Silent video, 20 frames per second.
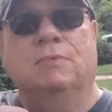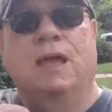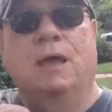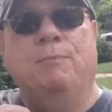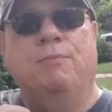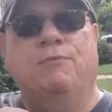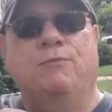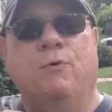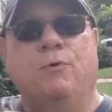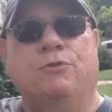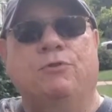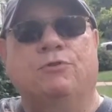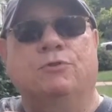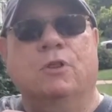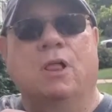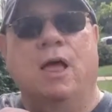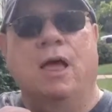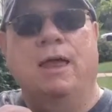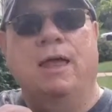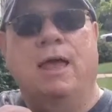happy 4th of
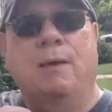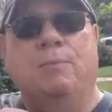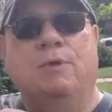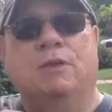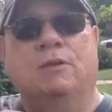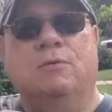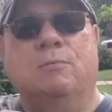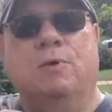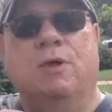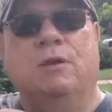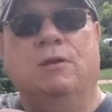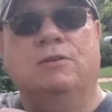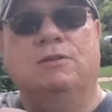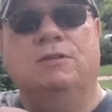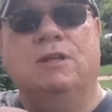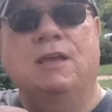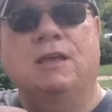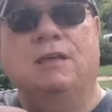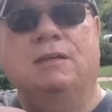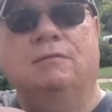July, happy Independence
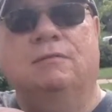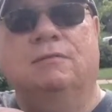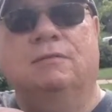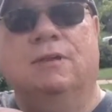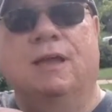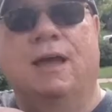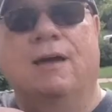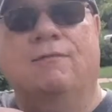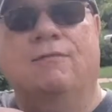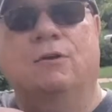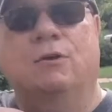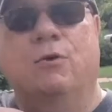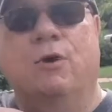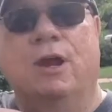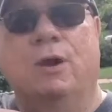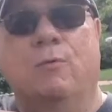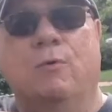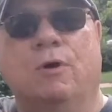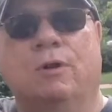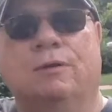Day. Have a
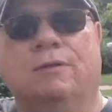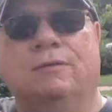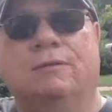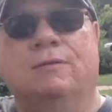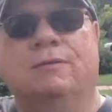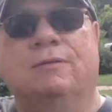great one.